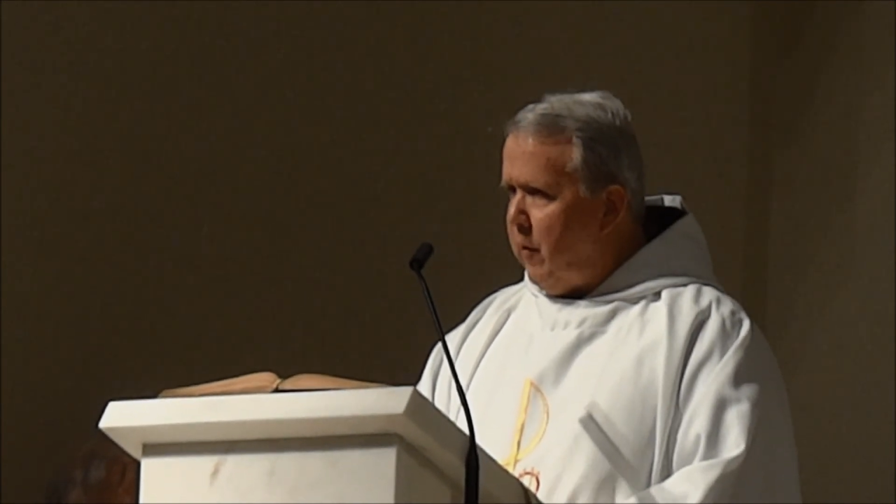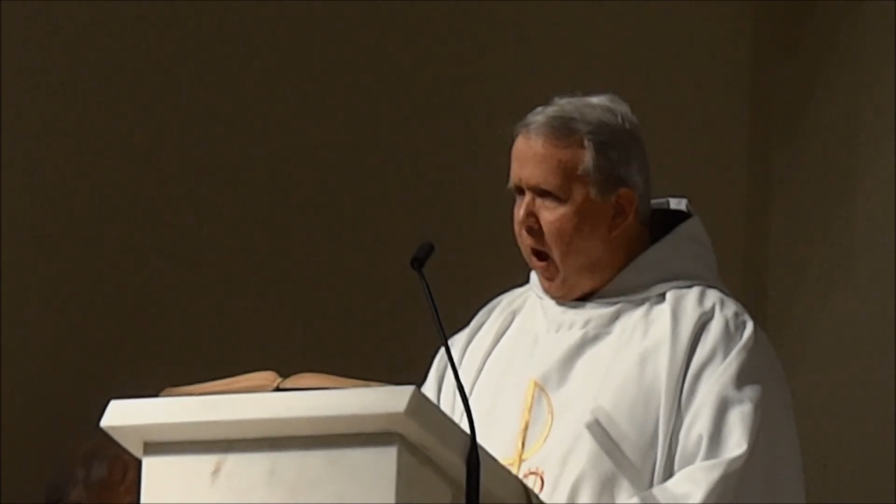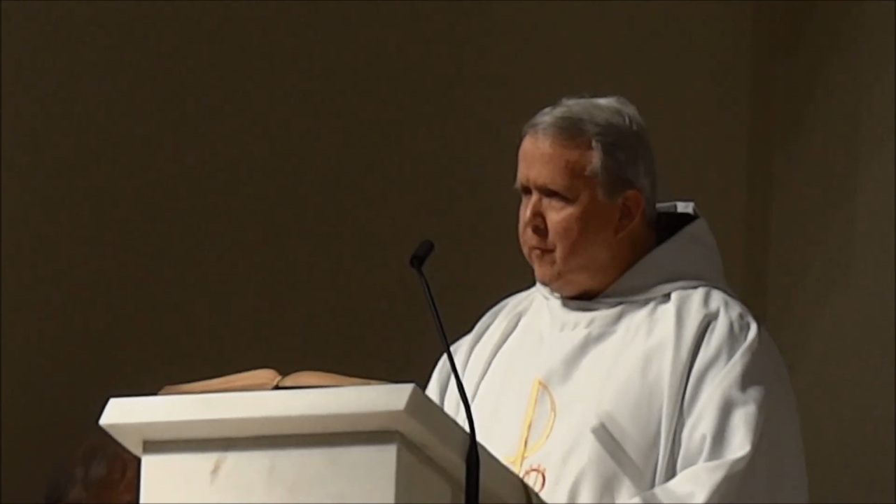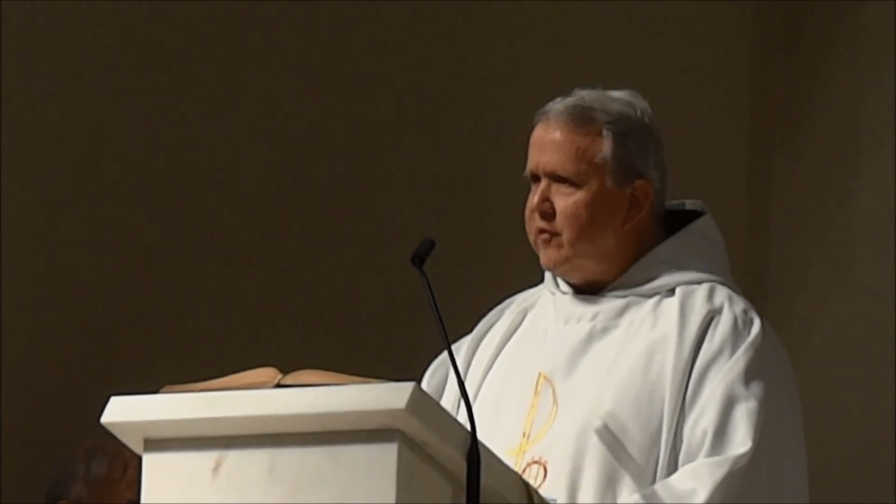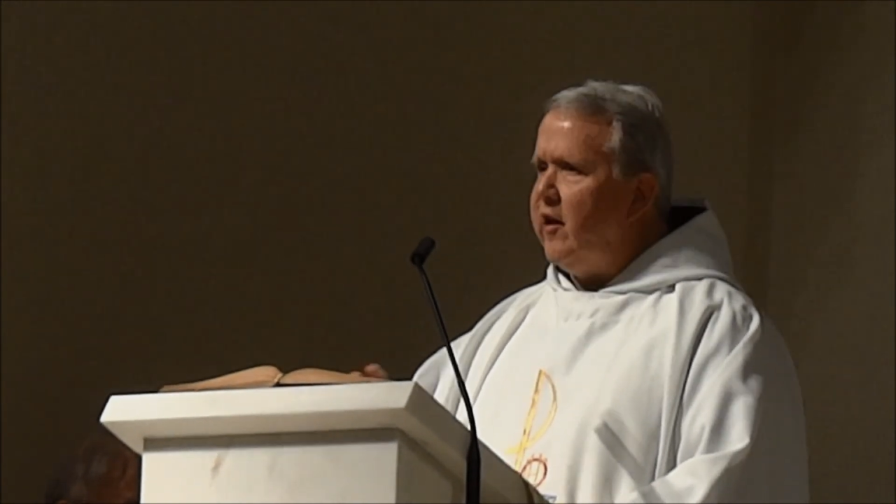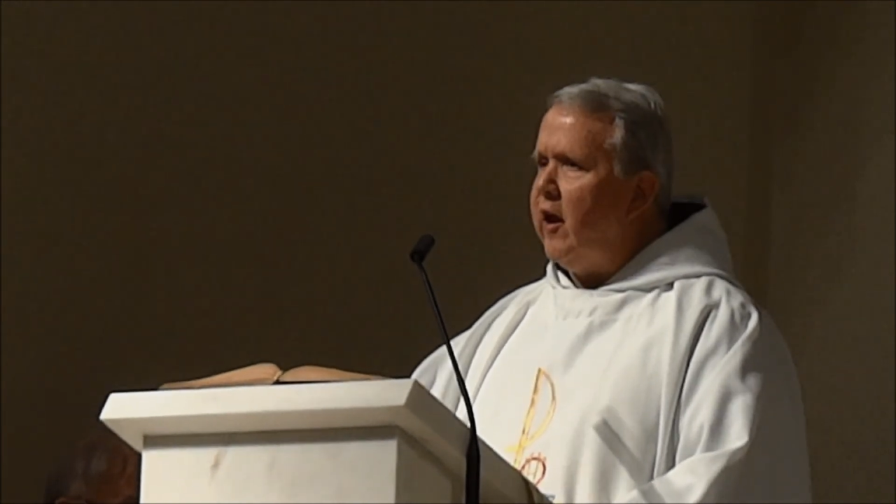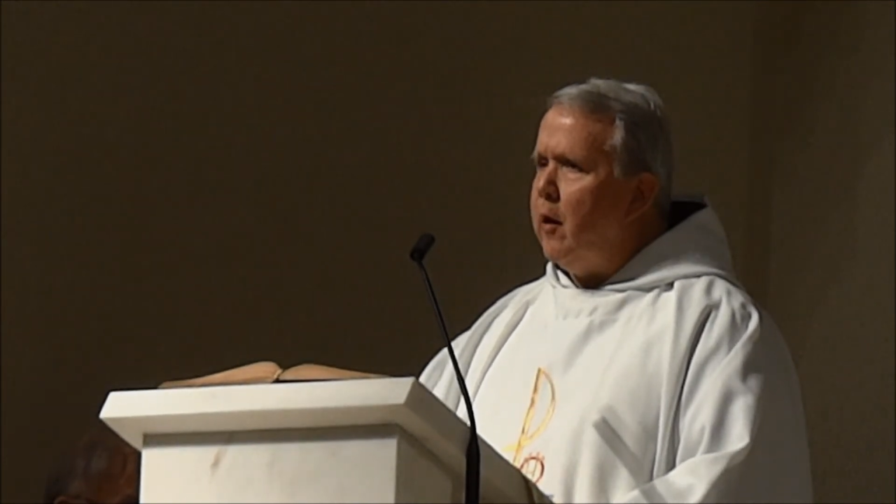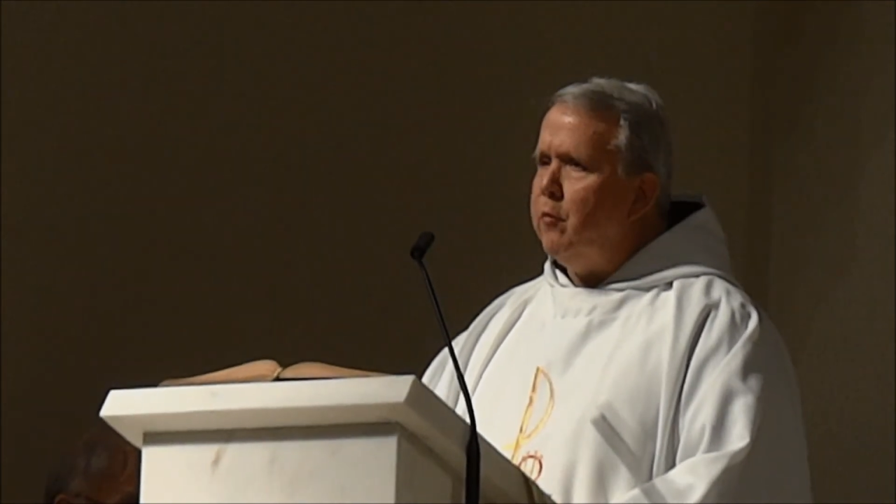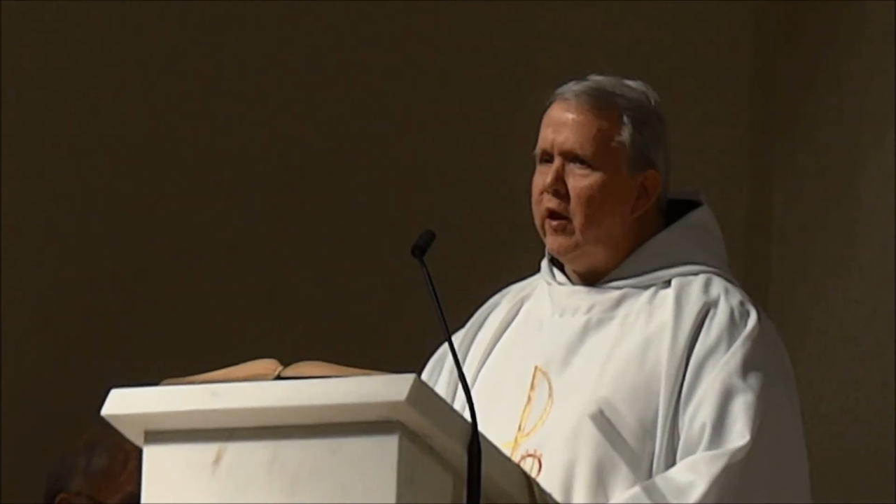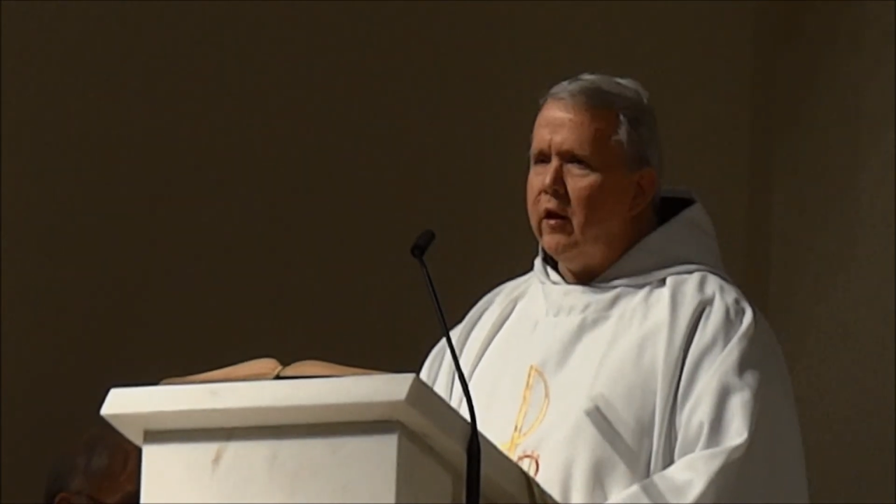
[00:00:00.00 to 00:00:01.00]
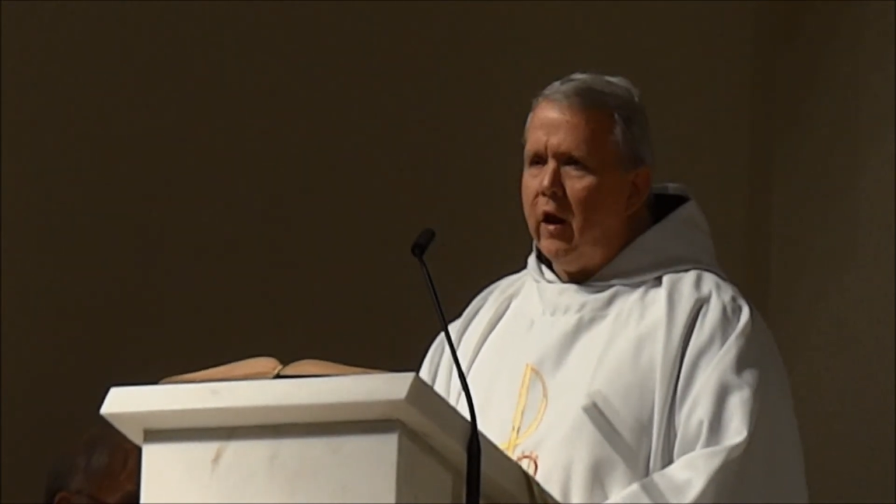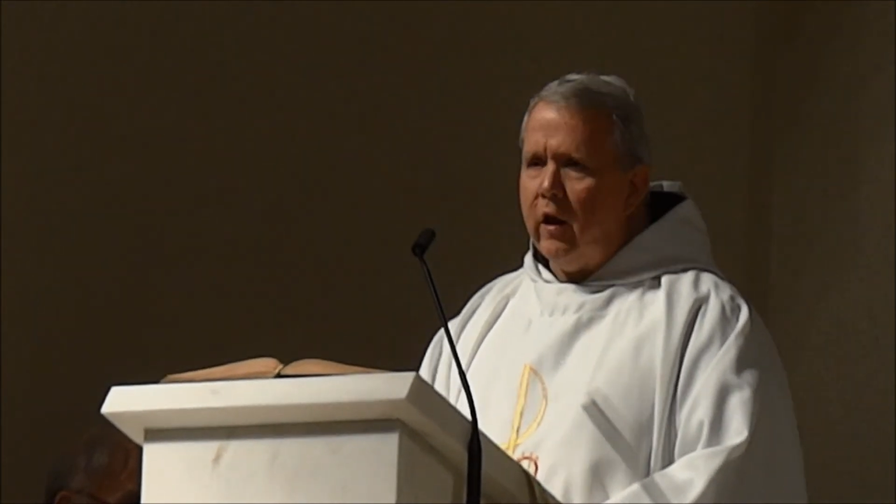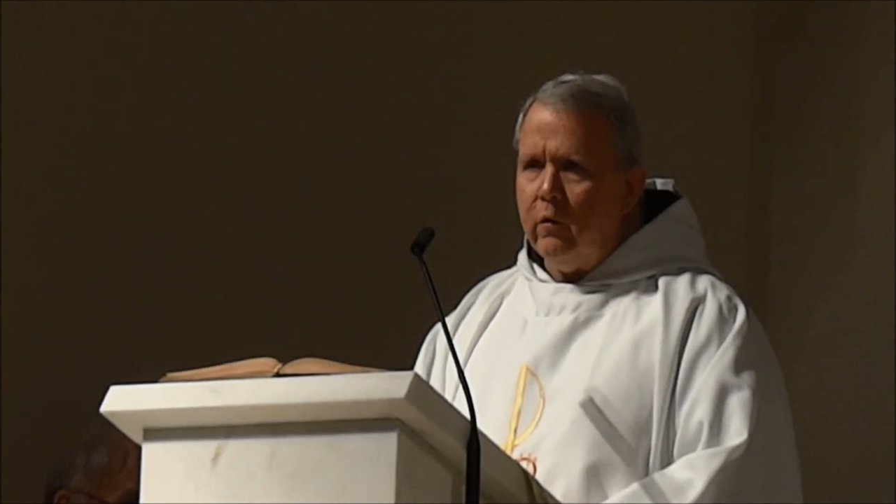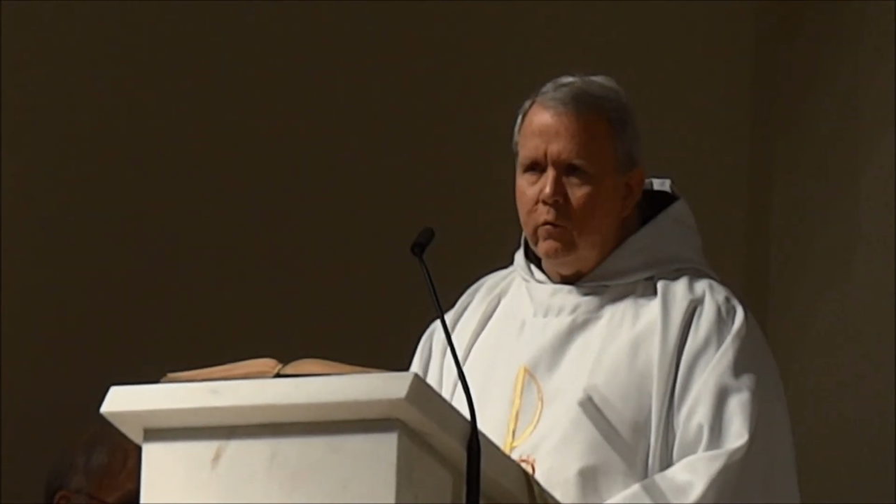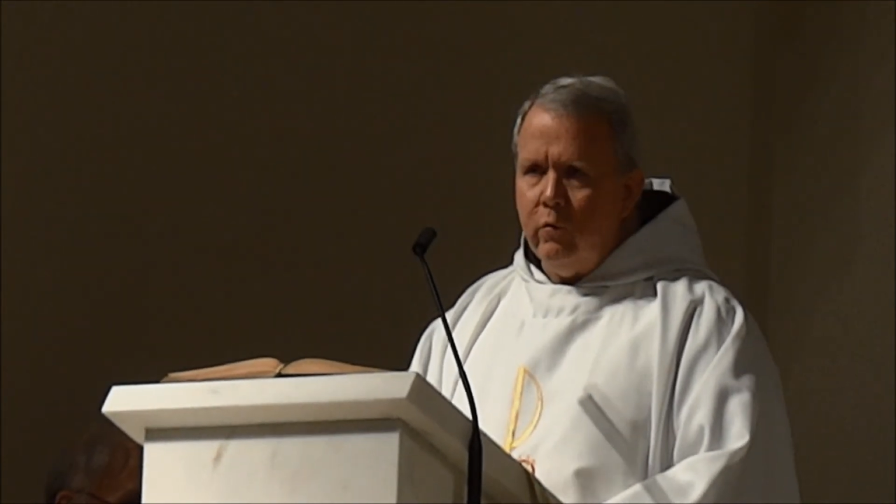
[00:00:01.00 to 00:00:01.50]
Perhaps staying up late
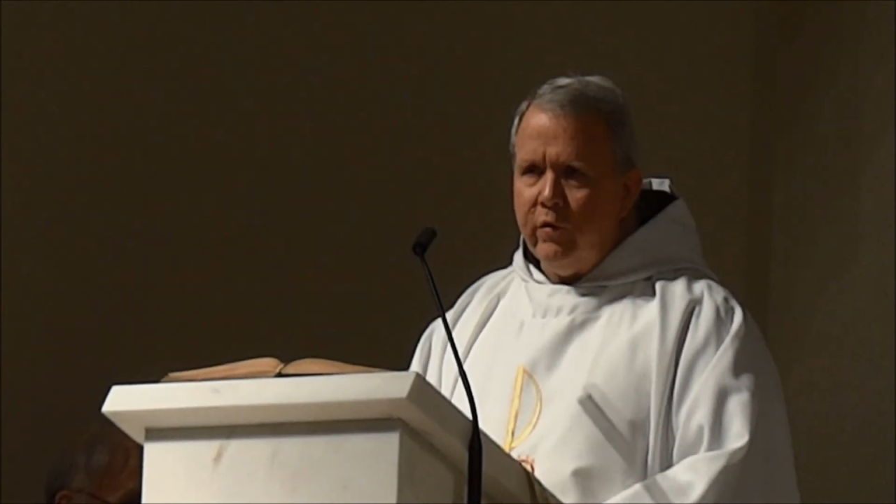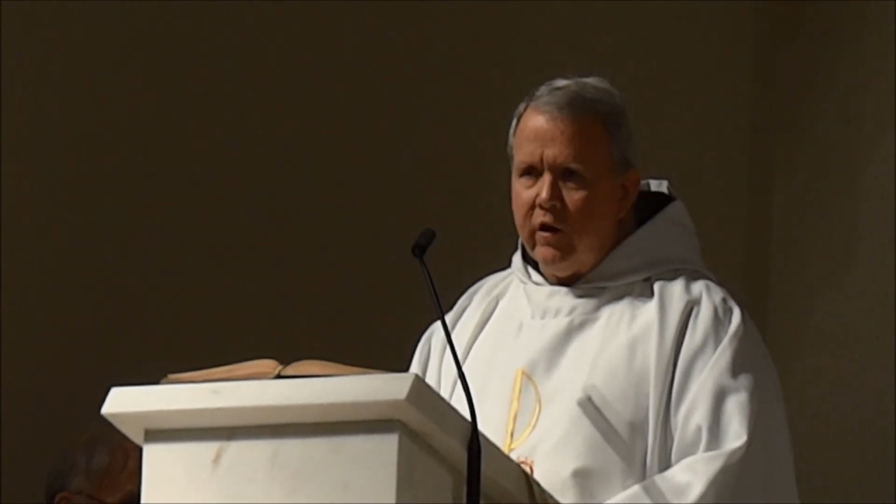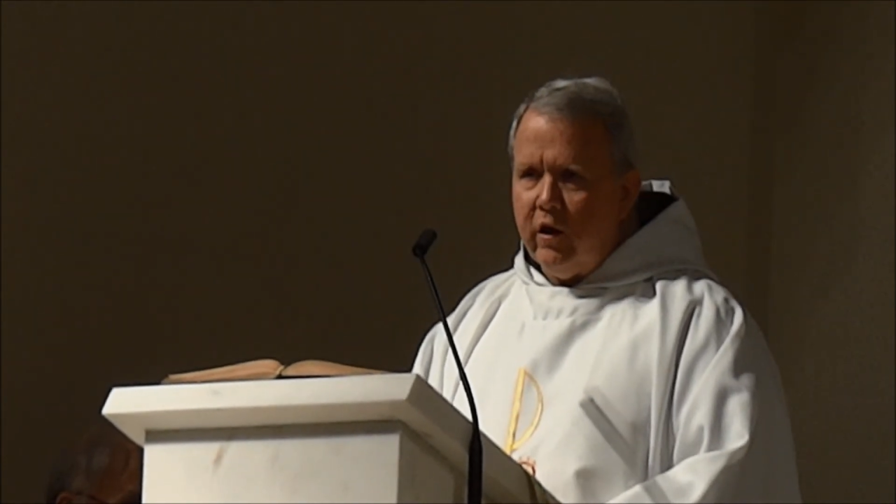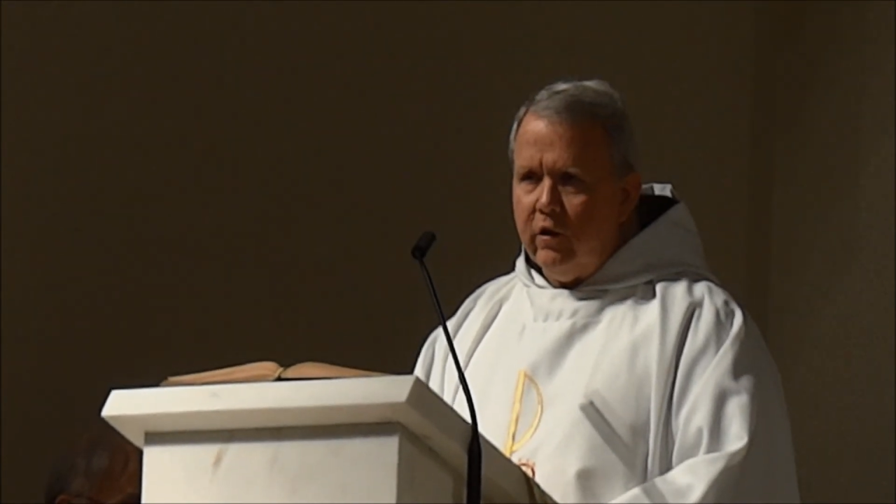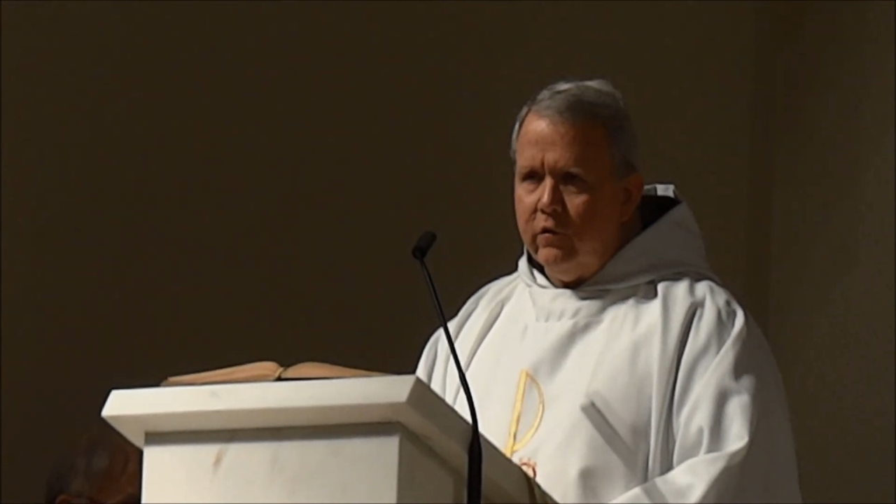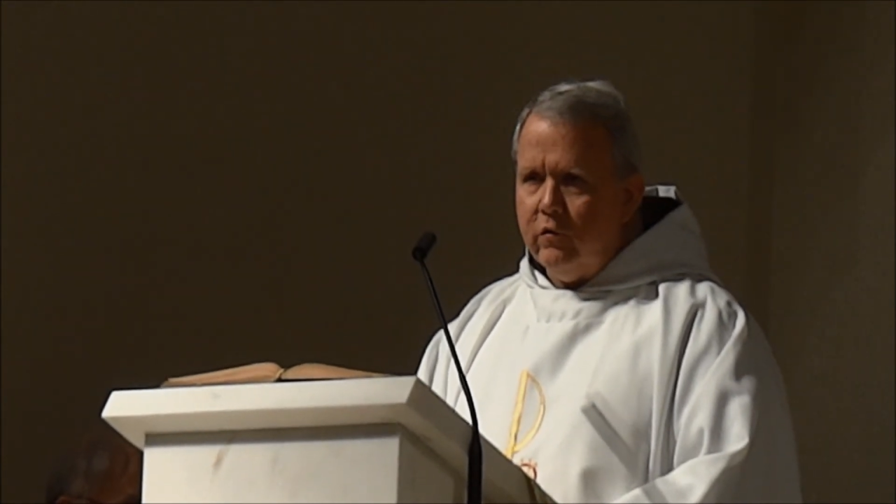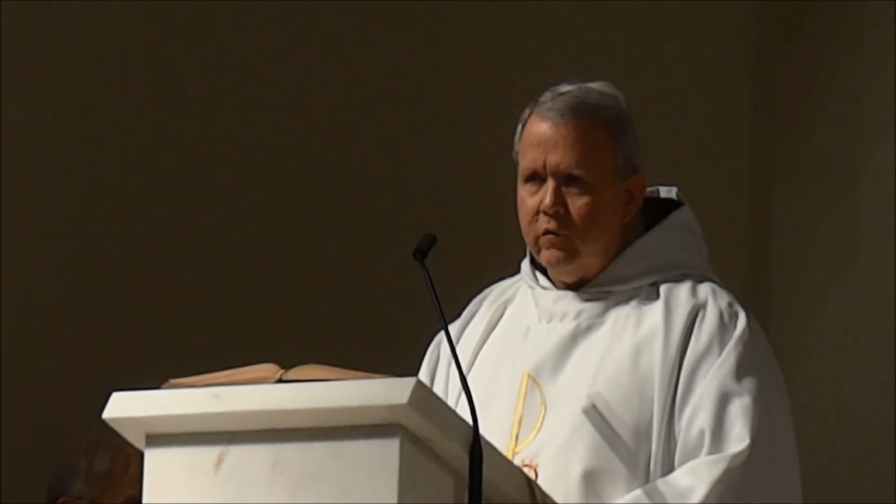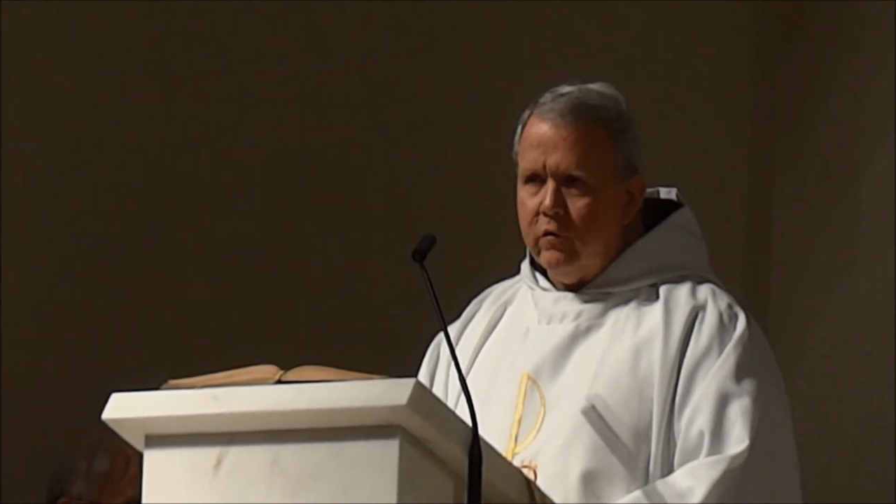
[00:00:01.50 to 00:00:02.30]
night with the kids